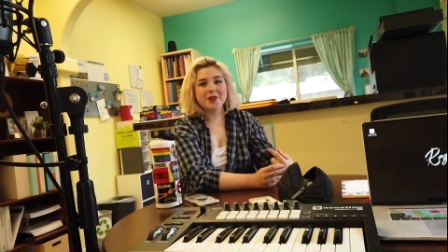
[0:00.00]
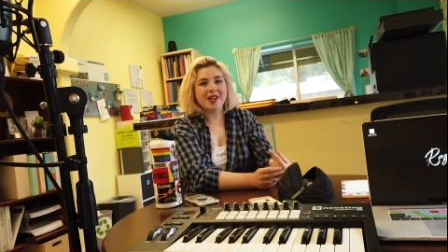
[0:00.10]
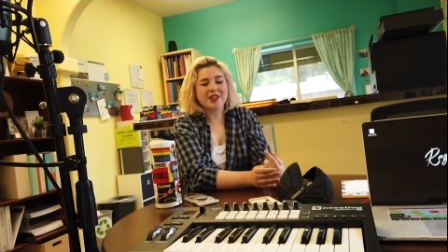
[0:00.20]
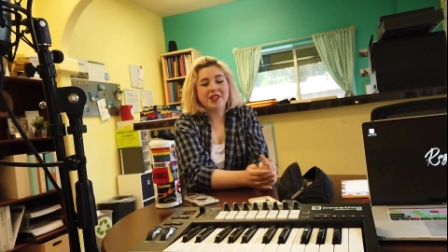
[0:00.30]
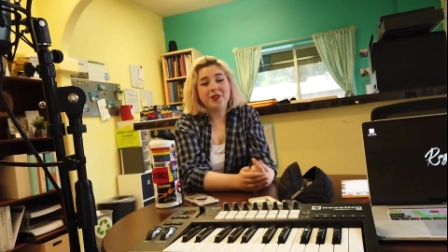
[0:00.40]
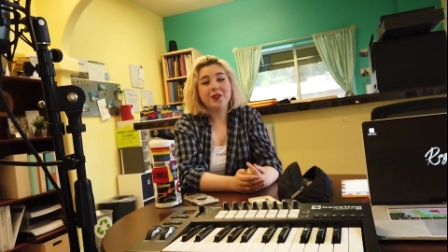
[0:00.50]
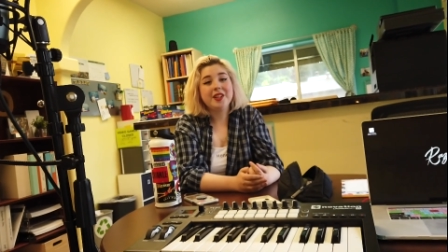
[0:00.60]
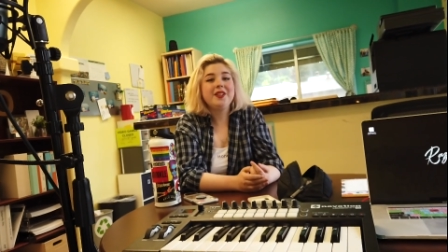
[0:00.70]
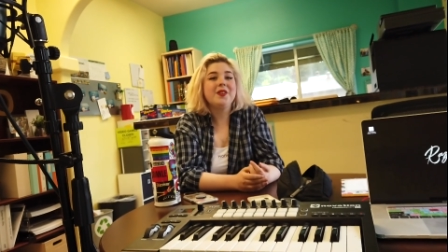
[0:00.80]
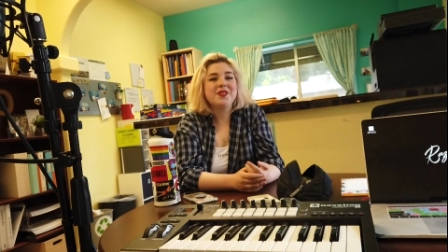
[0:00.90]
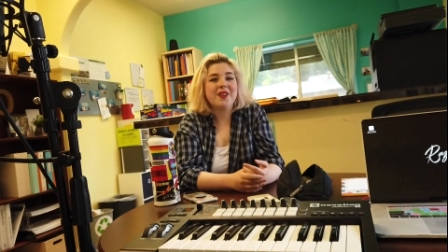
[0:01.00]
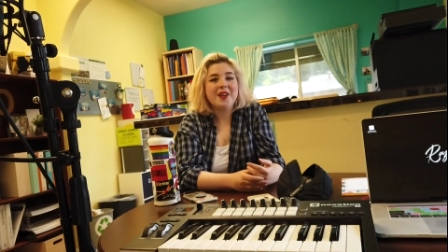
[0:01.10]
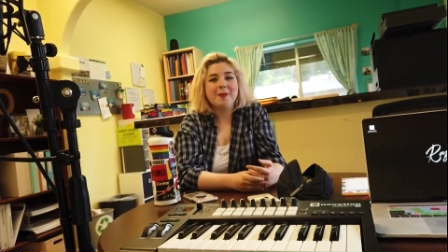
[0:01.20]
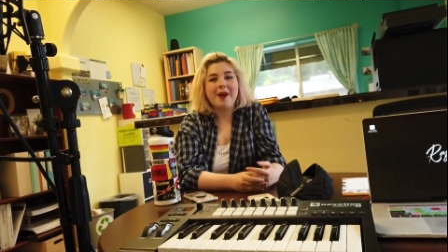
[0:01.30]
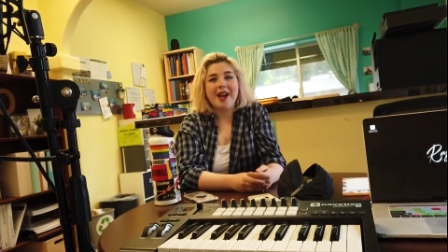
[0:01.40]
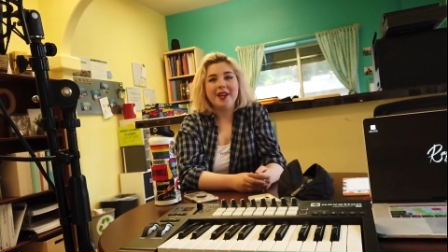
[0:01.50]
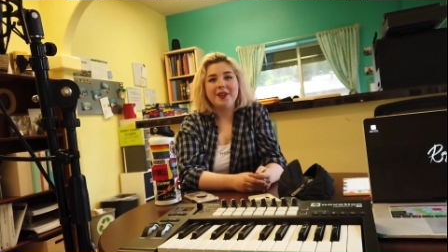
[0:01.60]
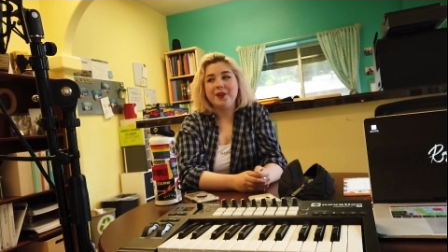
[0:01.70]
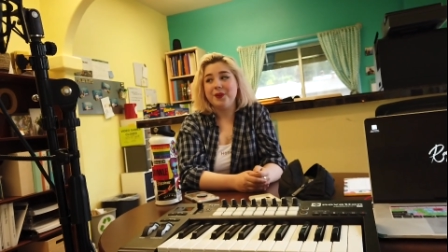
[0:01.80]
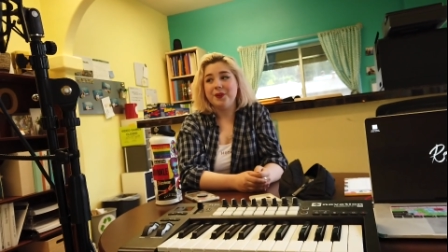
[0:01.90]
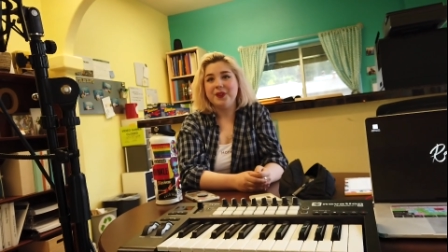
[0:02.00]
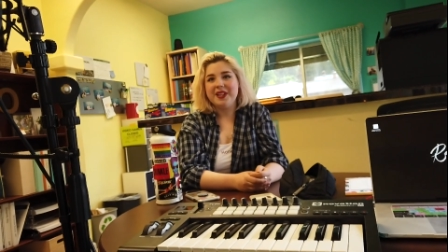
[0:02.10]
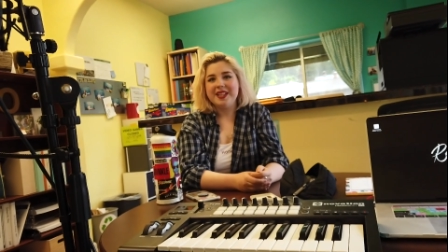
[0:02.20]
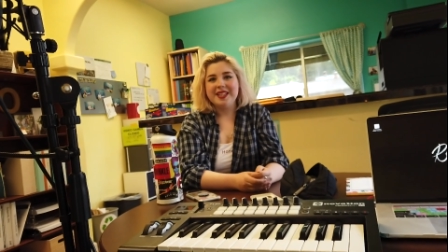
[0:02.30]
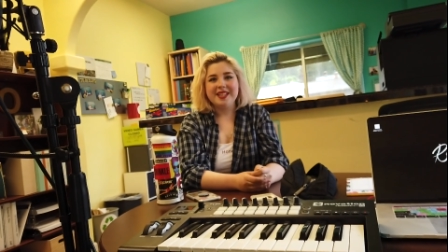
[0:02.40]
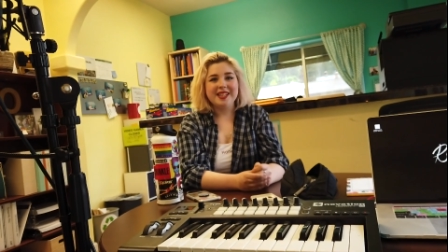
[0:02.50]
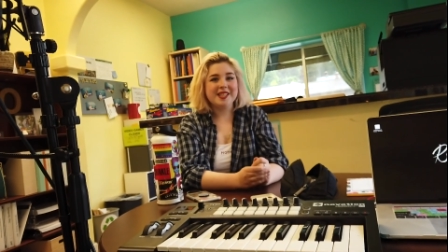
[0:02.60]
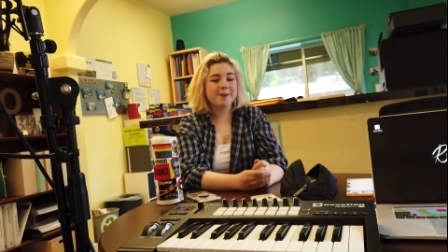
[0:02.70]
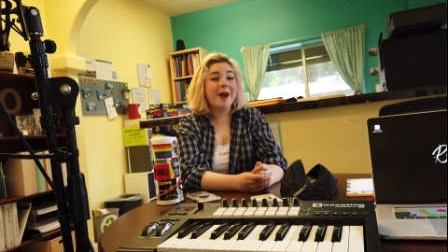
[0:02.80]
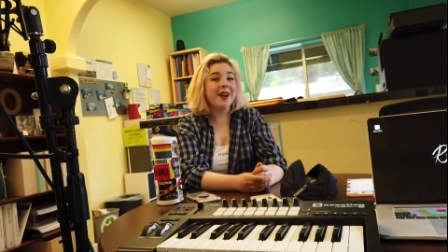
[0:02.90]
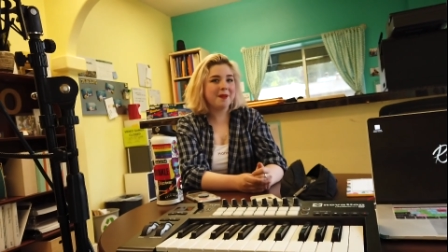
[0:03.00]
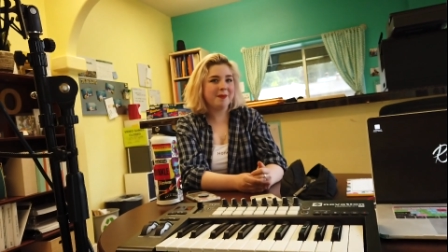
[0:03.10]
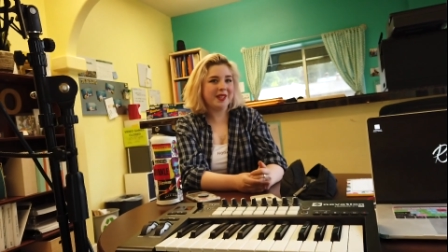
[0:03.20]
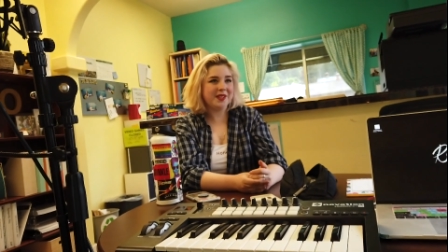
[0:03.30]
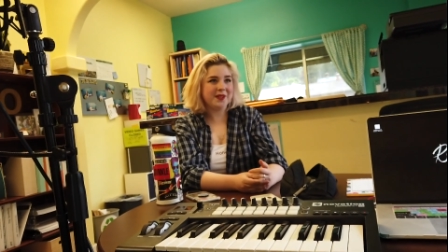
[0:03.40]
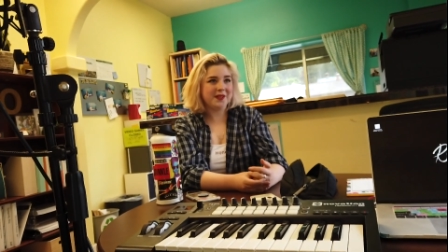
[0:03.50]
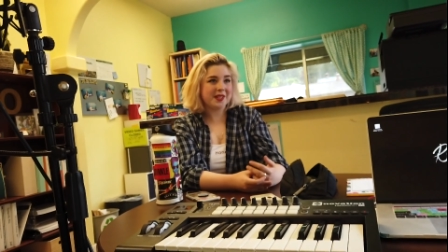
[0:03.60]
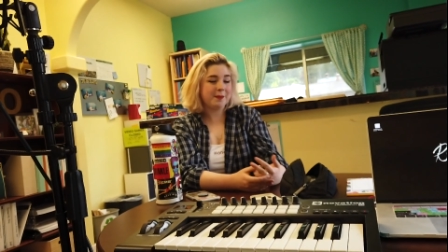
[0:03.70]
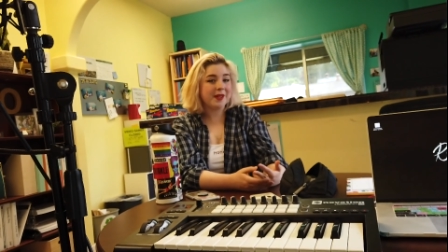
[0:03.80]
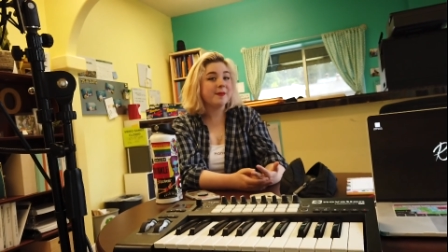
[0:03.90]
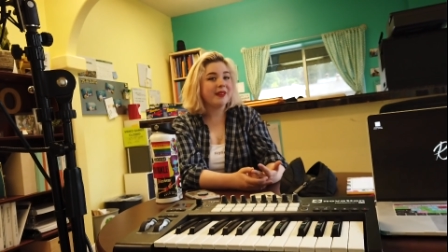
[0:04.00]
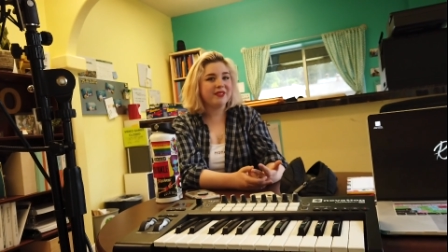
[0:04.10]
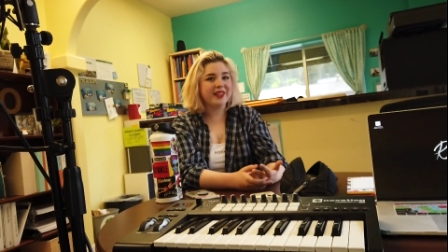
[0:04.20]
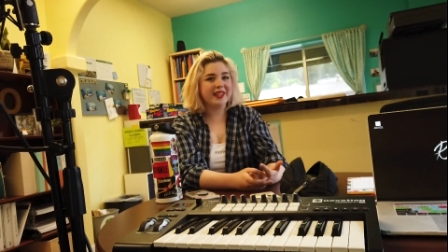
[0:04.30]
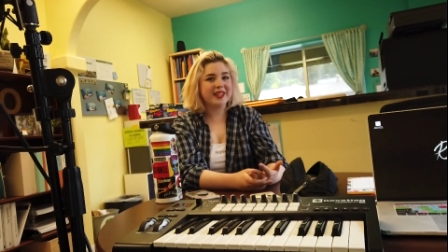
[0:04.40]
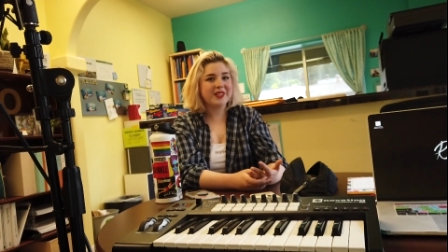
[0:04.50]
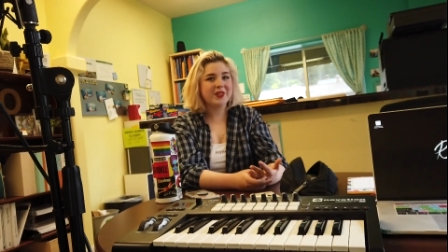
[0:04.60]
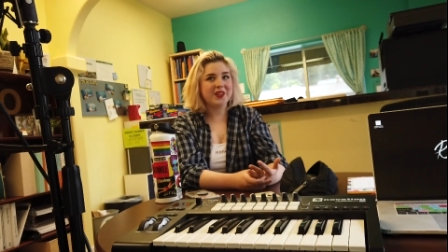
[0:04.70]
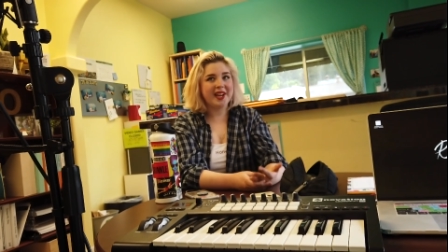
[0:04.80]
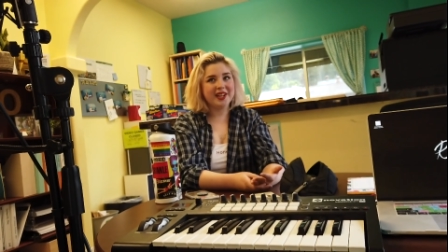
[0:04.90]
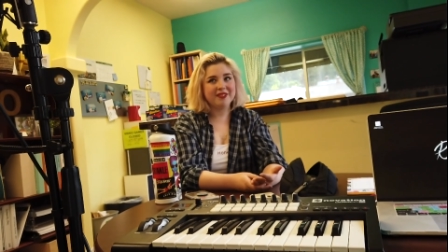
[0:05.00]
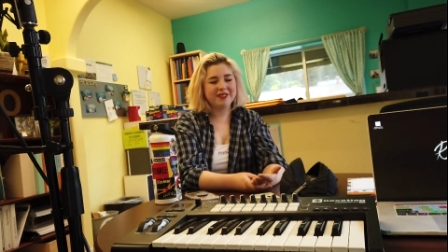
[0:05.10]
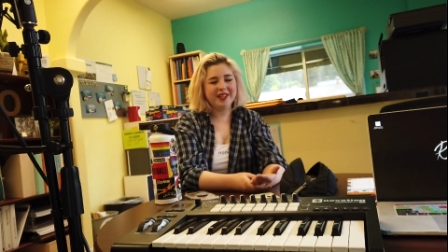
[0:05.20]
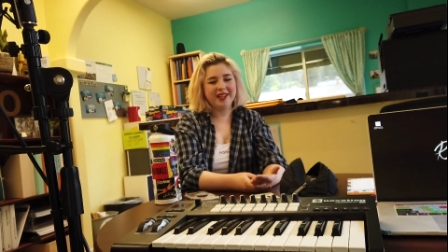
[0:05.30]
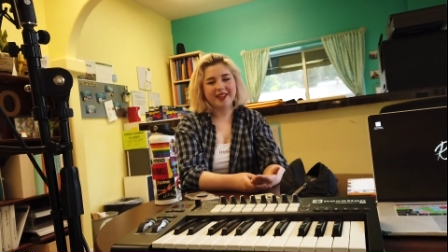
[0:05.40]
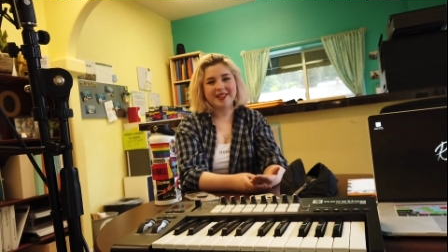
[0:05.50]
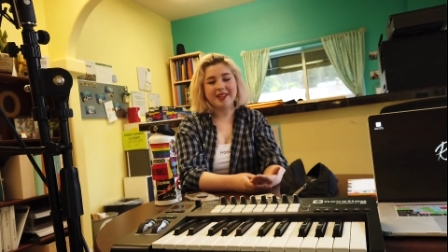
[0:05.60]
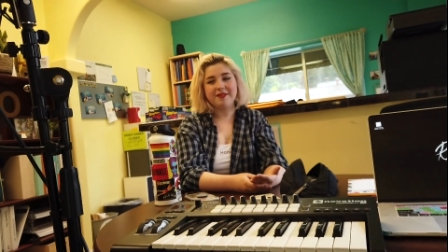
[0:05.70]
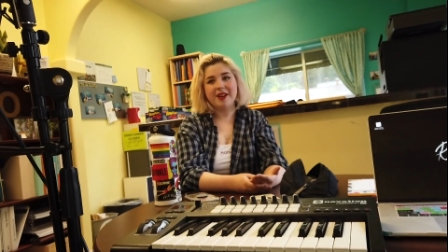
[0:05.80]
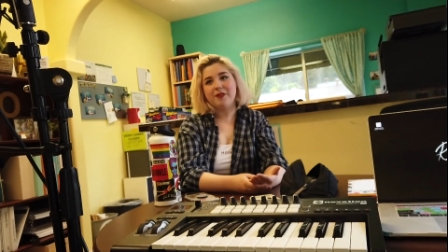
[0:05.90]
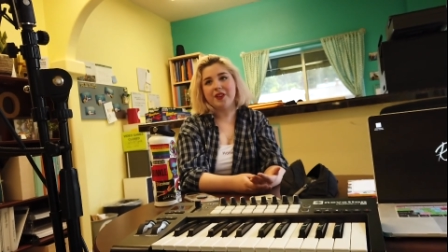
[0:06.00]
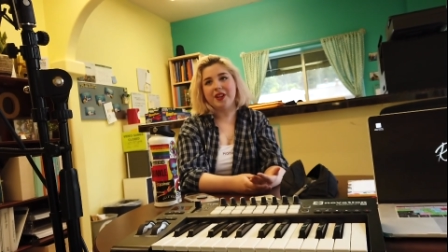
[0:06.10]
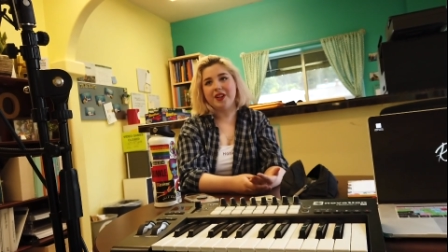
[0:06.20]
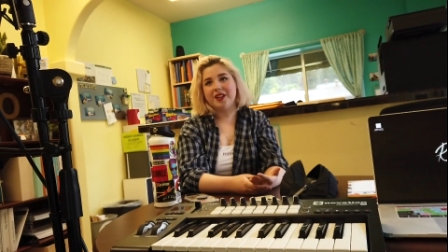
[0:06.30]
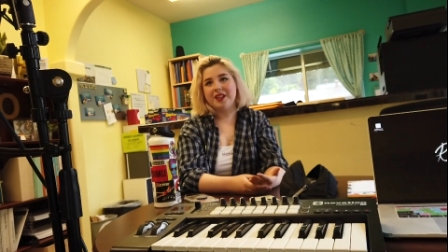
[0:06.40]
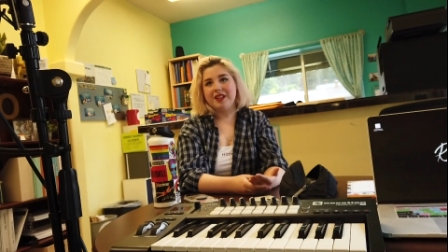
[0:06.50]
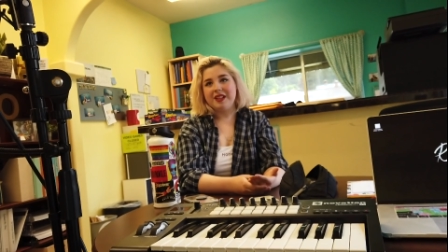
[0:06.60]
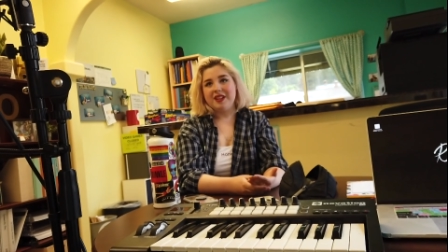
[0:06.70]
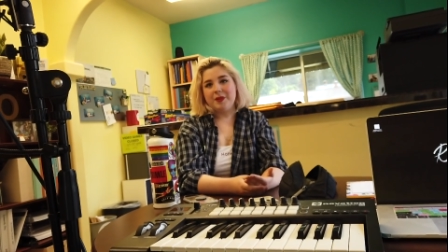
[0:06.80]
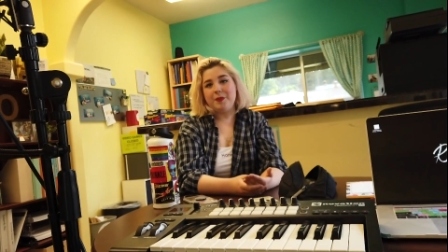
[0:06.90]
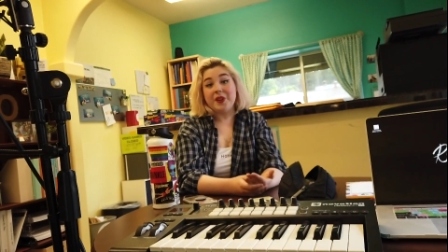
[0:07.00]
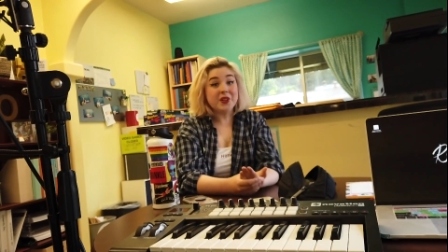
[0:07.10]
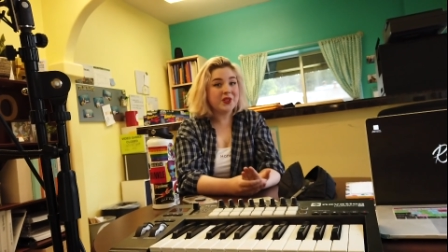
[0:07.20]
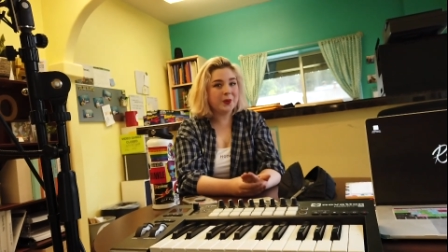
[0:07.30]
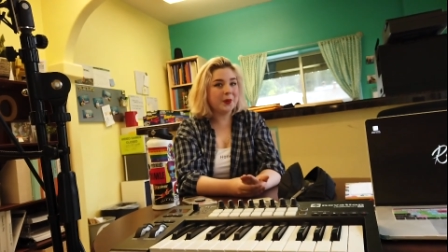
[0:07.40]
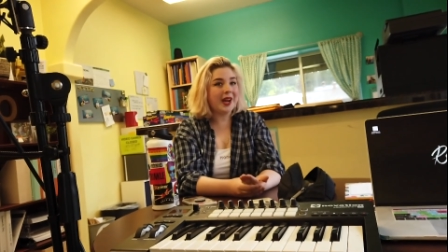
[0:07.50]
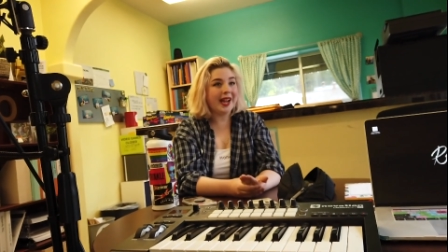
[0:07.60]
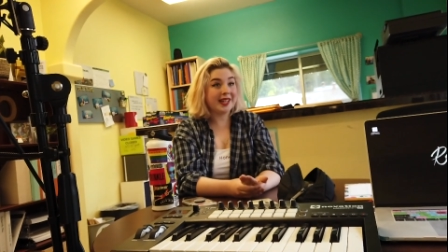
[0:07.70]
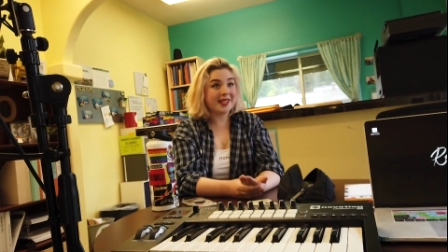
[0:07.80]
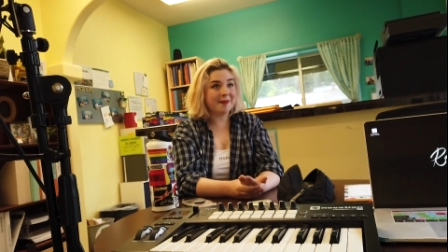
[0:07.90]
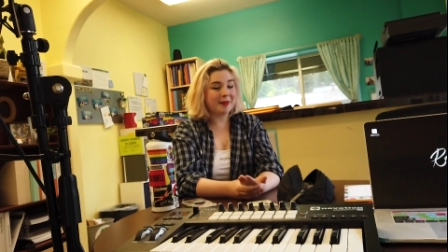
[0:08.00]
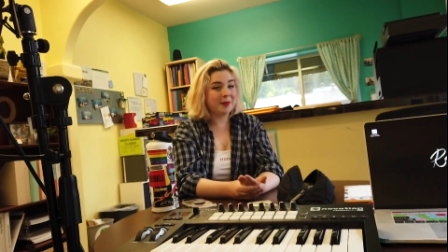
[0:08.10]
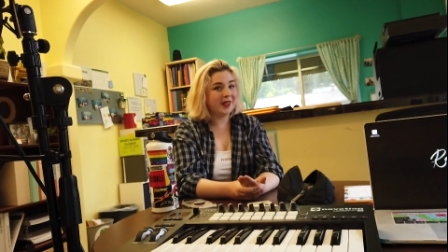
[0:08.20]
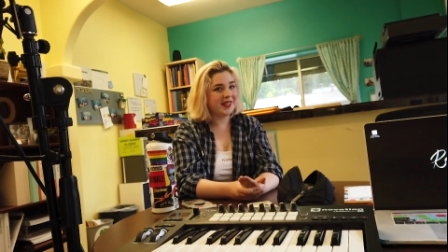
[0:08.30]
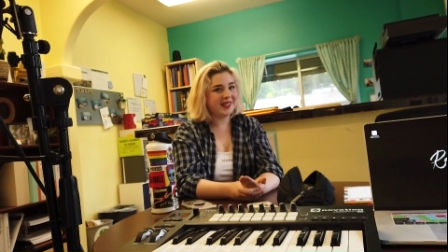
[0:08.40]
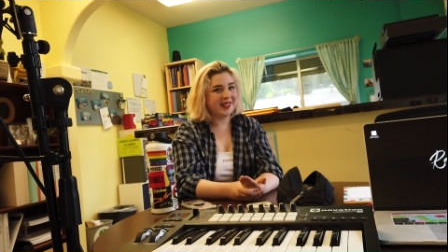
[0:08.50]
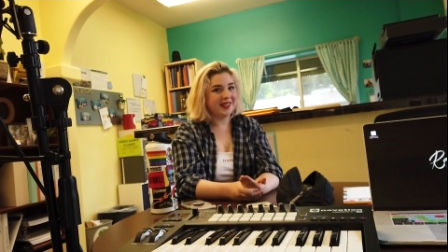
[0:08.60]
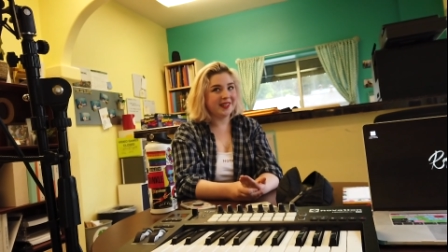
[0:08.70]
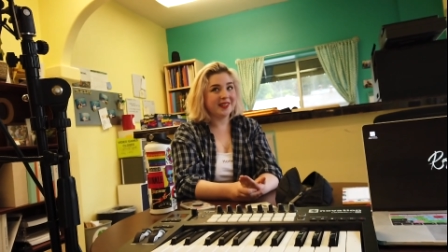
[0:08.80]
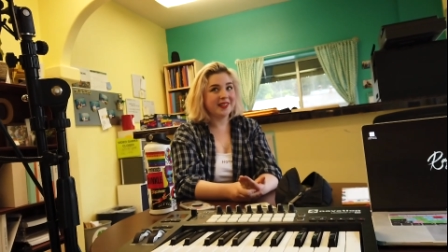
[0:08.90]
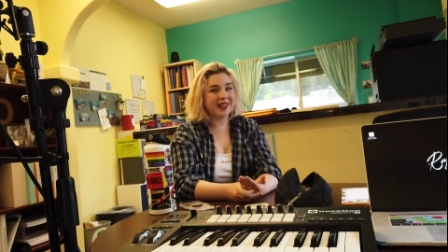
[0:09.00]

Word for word: there was actually a really close friend of mine who inspired me to express my feelings creatively because I've never been a super academic person.